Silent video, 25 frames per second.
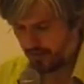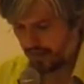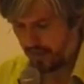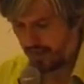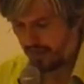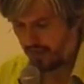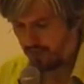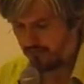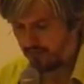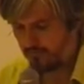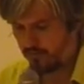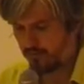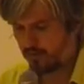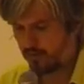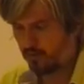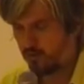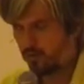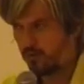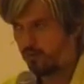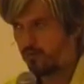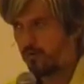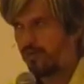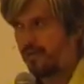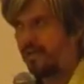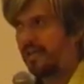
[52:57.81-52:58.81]
even
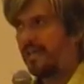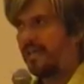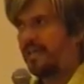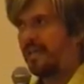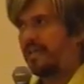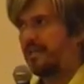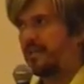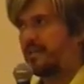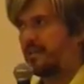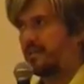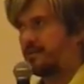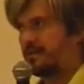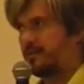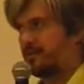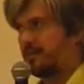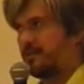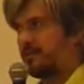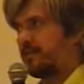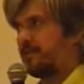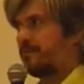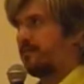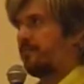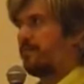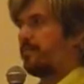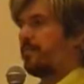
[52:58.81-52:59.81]
though he
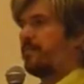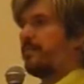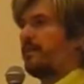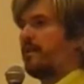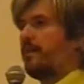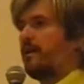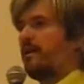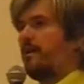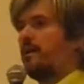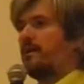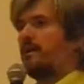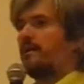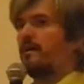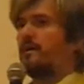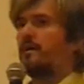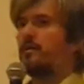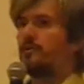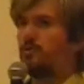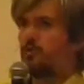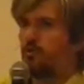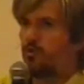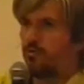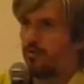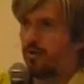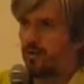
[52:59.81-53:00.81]
doesn't
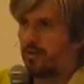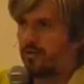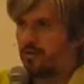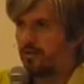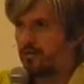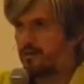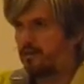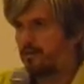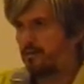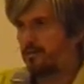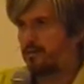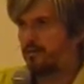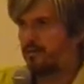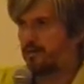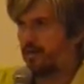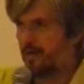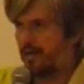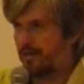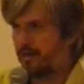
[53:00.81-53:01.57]
do it right,